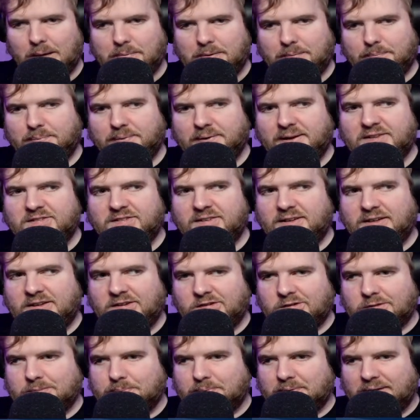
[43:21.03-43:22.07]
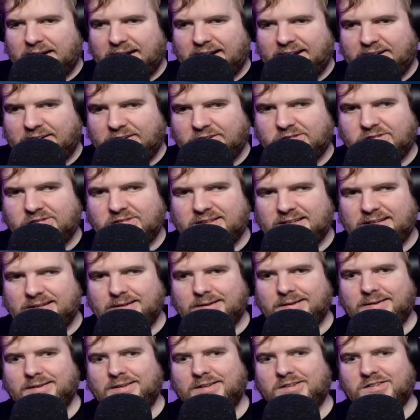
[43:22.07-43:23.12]
pleasantly surprised,
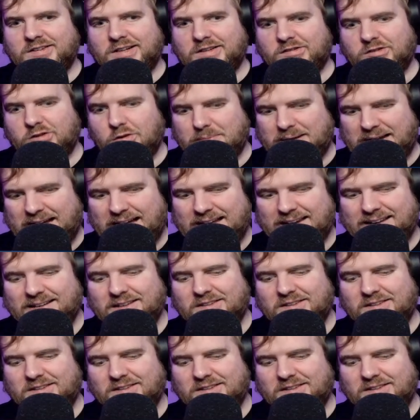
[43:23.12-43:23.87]
and it's not so bad.